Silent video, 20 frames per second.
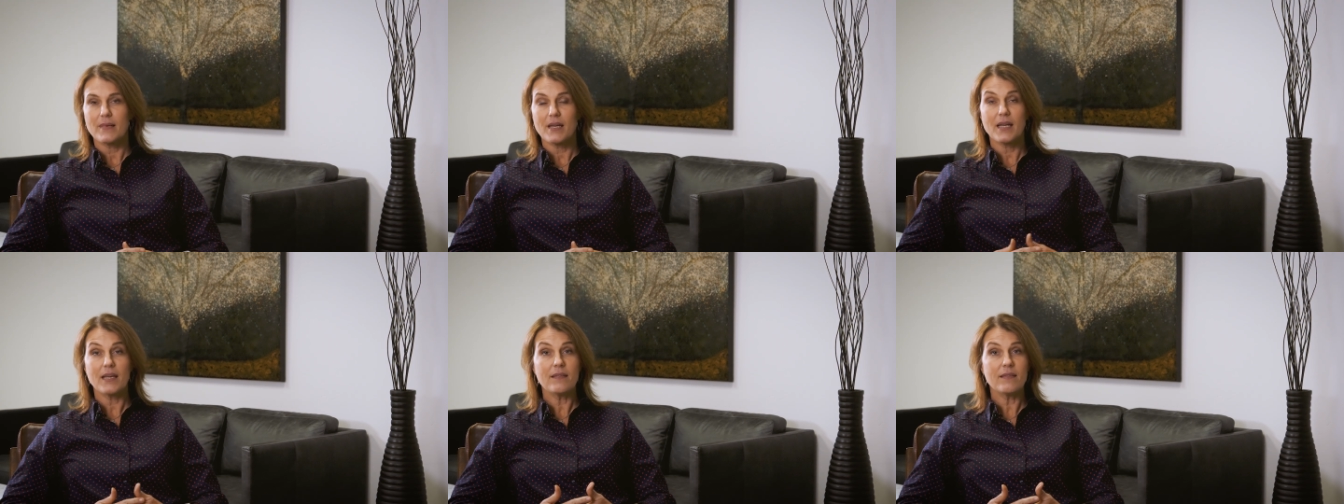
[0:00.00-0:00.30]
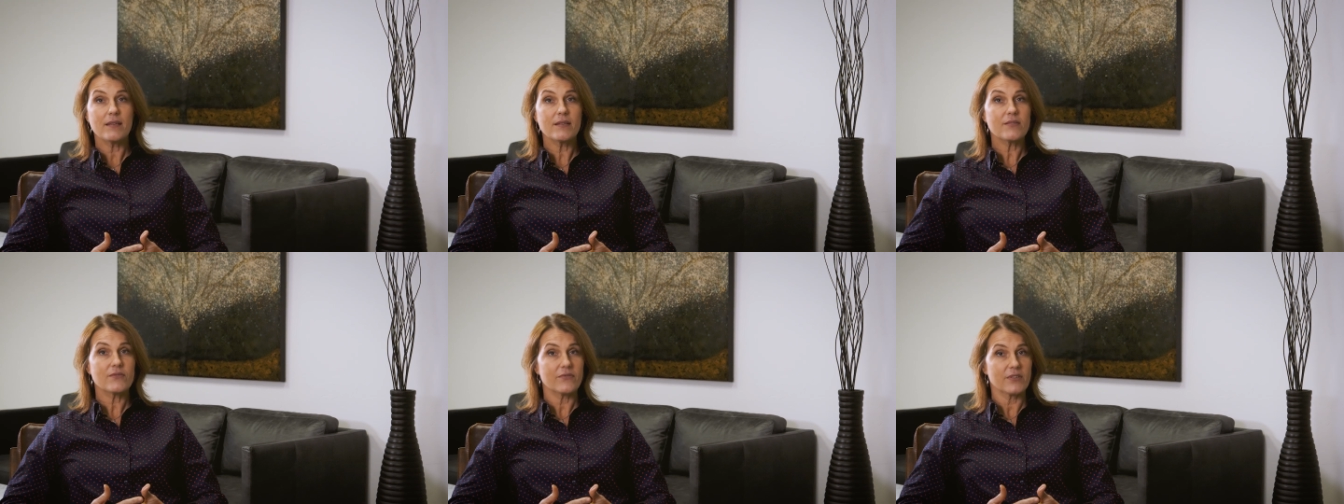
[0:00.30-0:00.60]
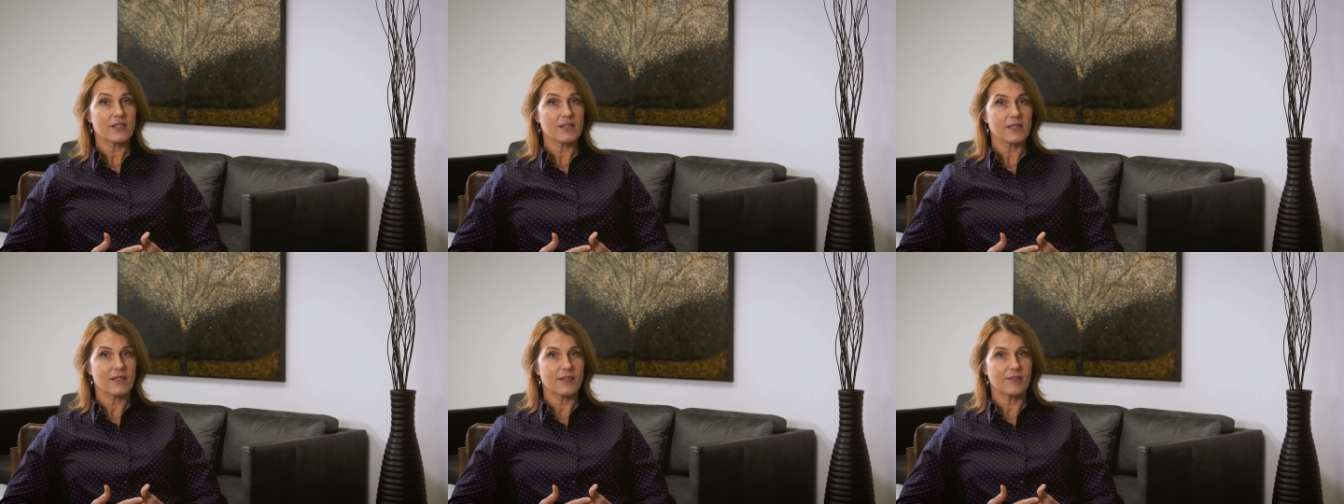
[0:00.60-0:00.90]
In this
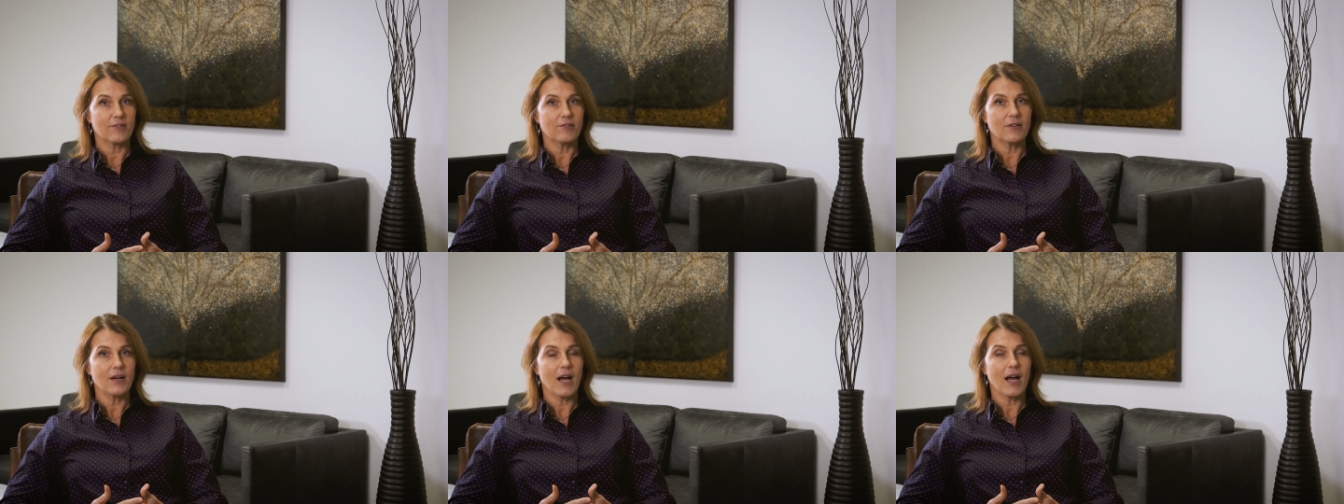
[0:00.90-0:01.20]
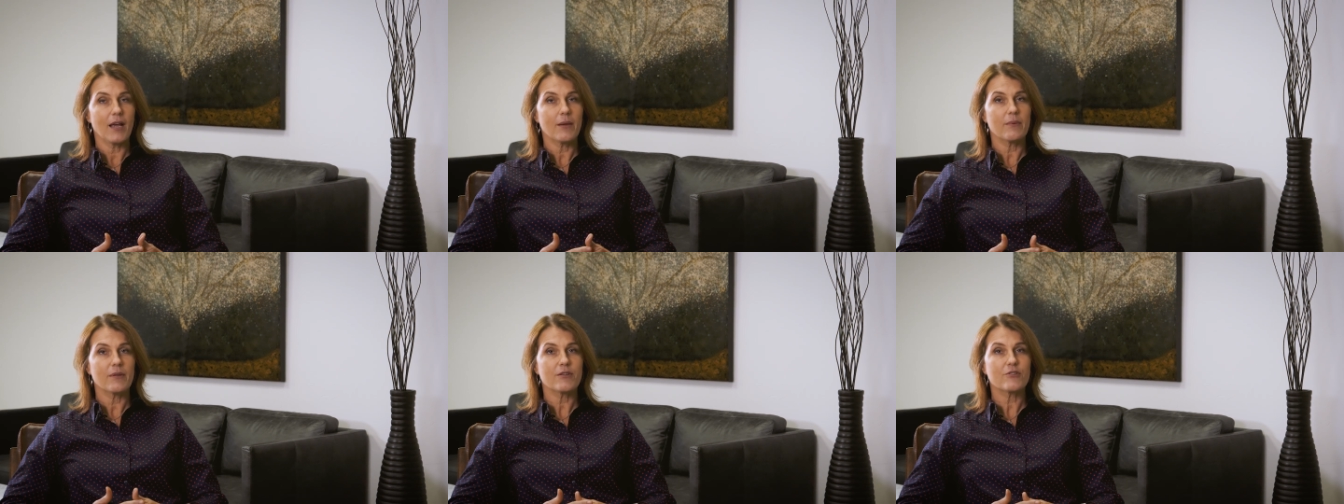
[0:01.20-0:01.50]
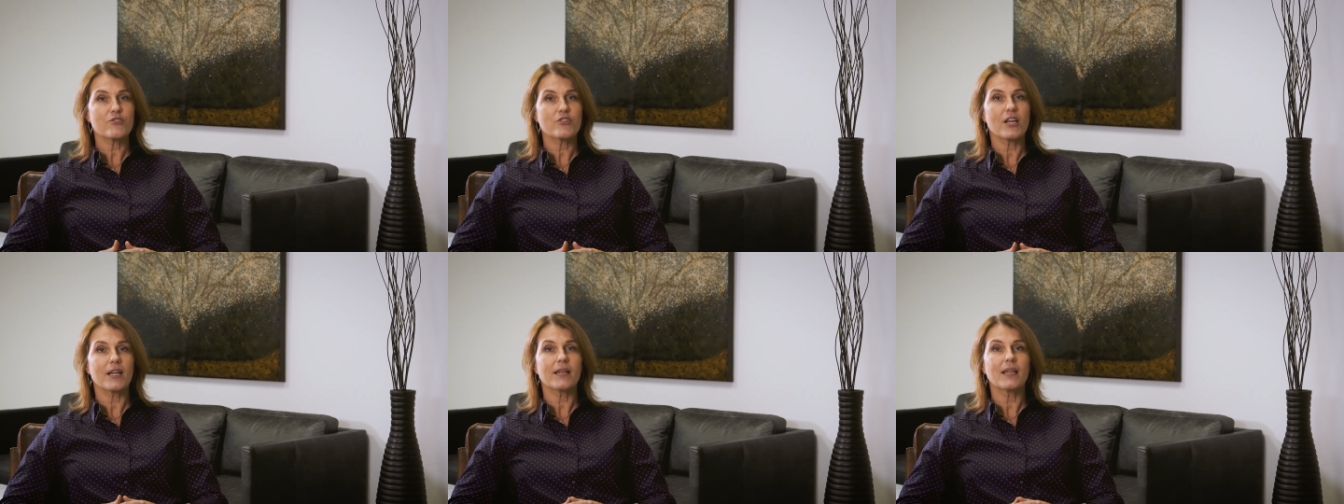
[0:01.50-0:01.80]
video, I will
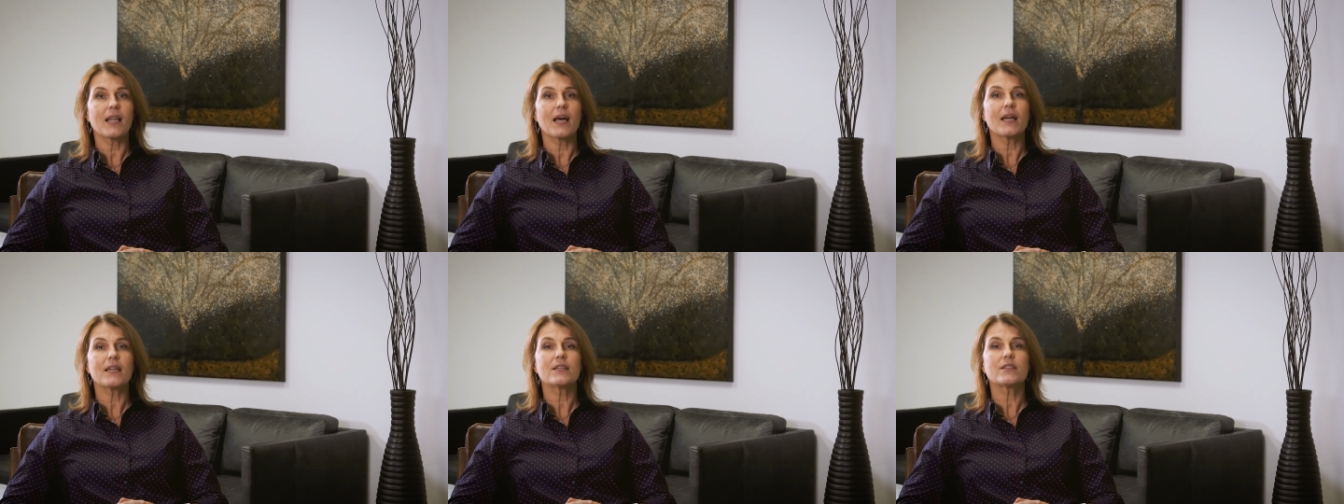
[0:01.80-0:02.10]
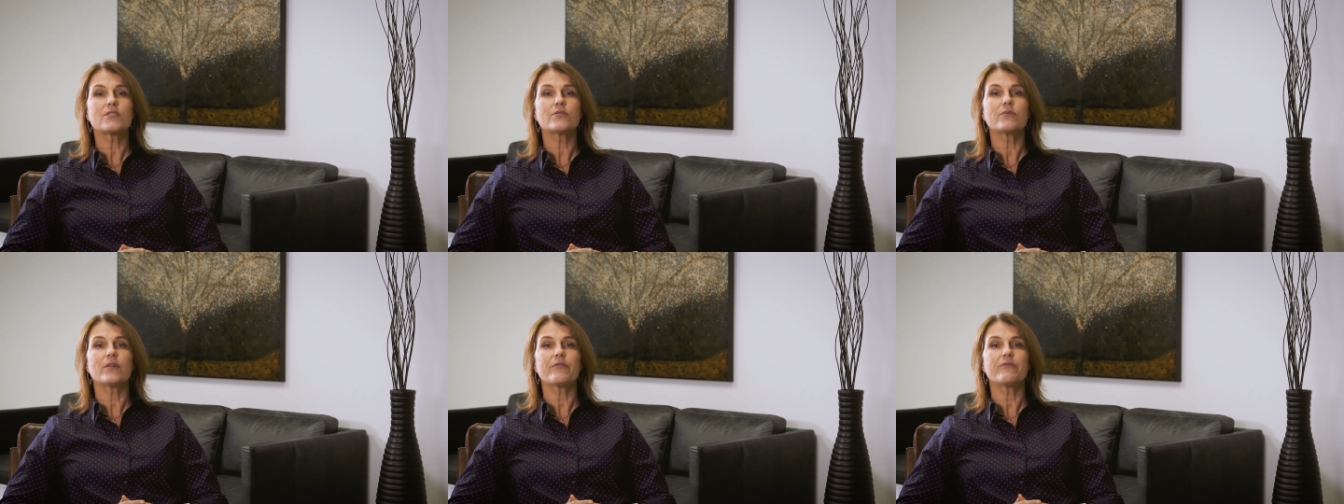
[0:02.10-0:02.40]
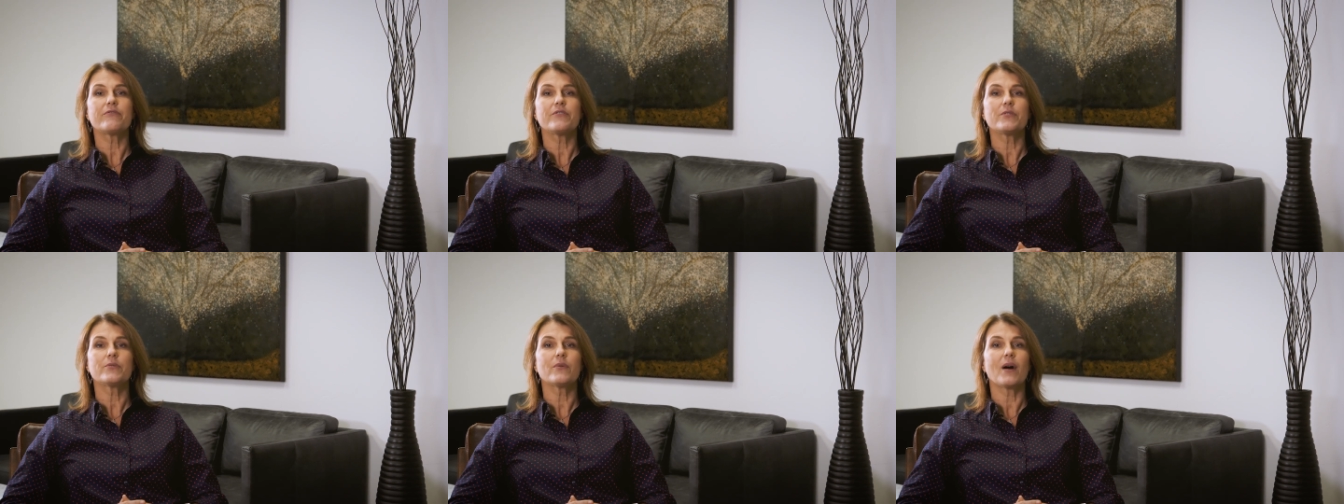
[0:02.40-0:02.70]
shed light to a
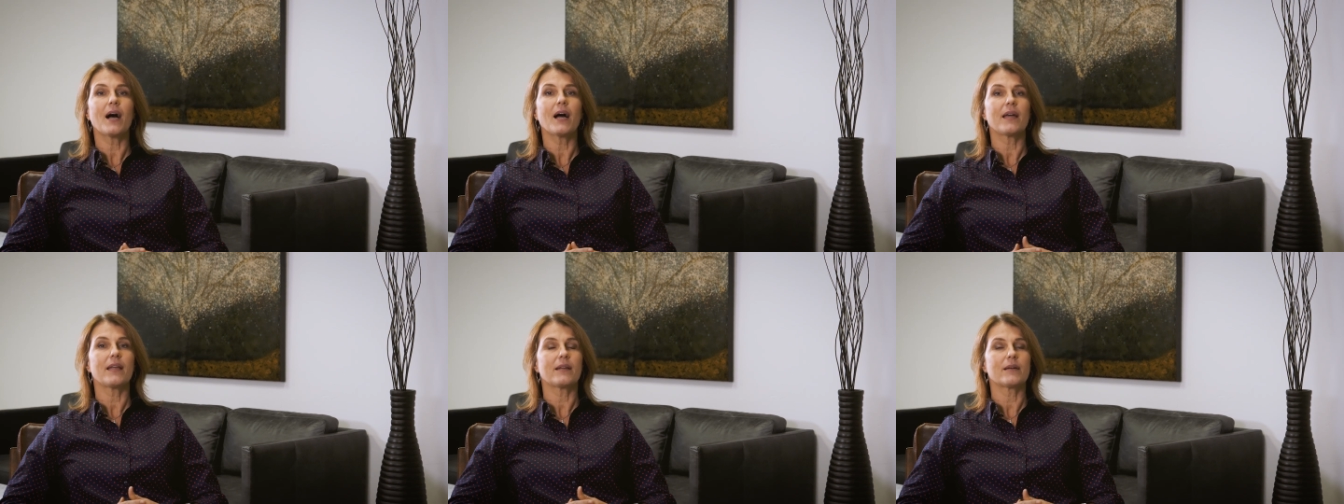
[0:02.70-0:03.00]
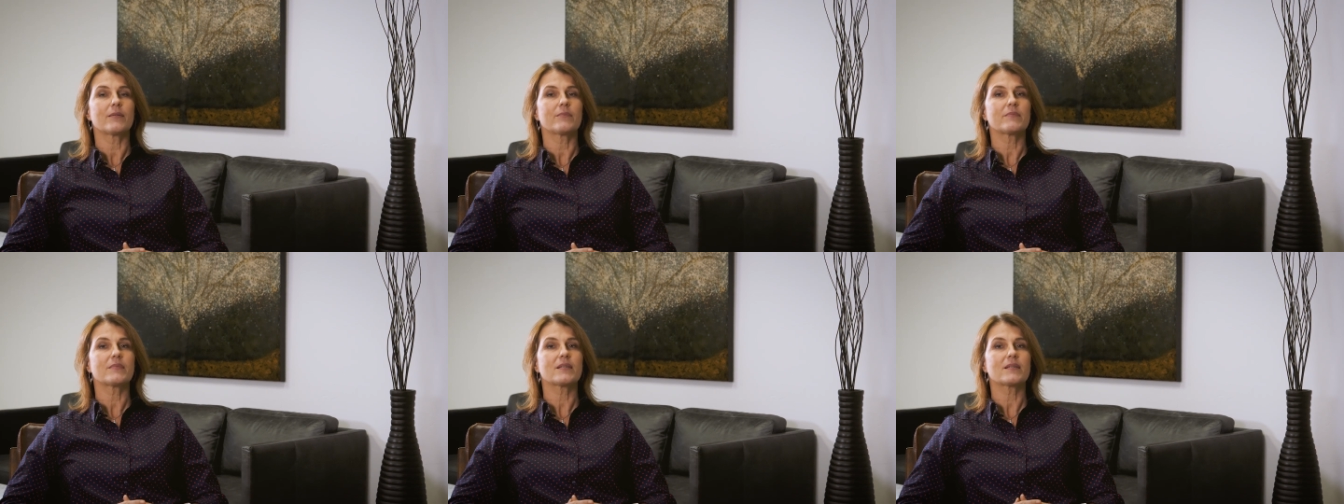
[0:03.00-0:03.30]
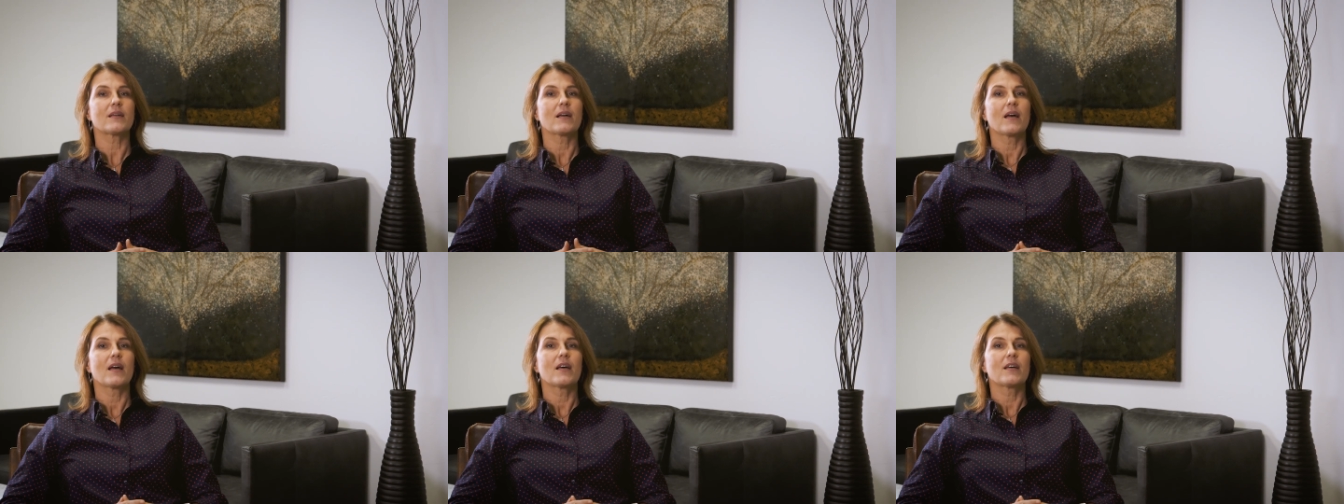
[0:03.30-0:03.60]
few items,